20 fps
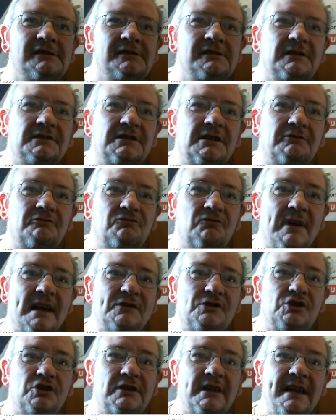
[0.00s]
So
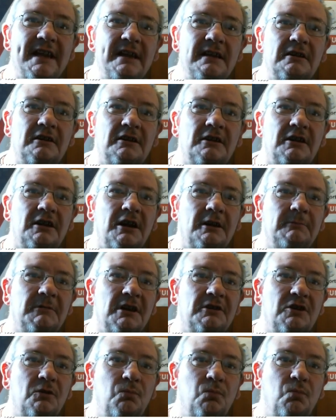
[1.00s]
gradually I'm
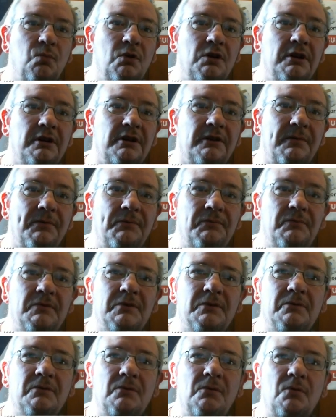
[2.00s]
going to work
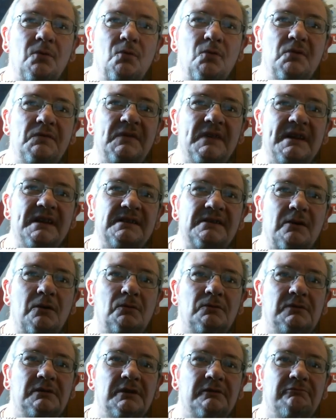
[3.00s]
through all of these
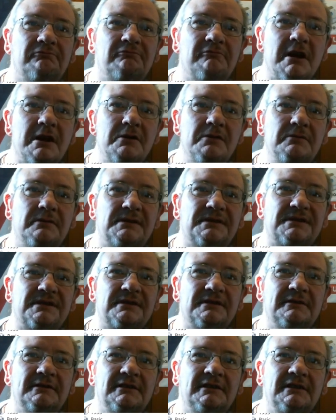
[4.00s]
old roads
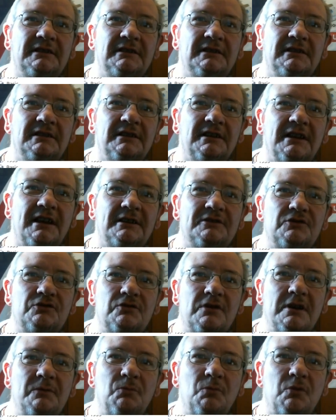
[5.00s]
and
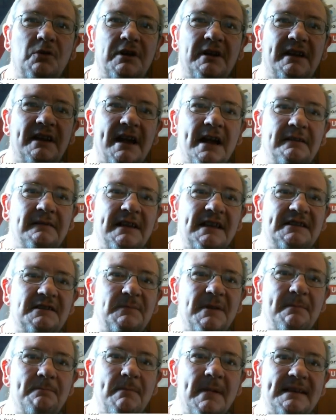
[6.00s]
try and work out, gets a
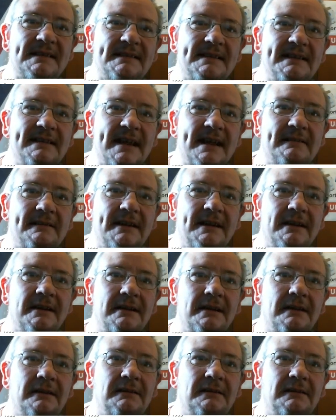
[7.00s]
bit messy down here,